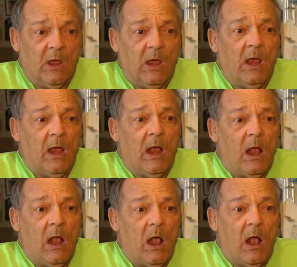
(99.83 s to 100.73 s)
Did you give him the
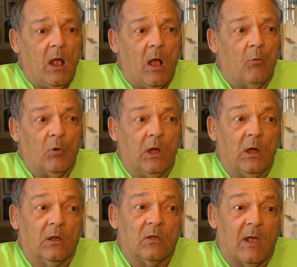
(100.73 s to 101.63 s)
numbers?
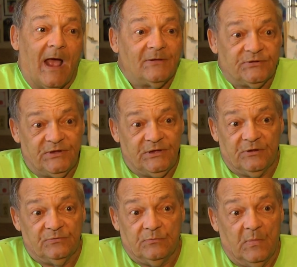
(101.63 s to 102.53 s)
Well, I
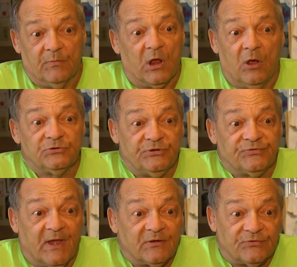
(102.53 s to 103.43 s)
did because she
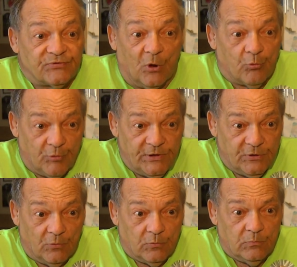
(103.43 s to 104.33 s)
sounded so real.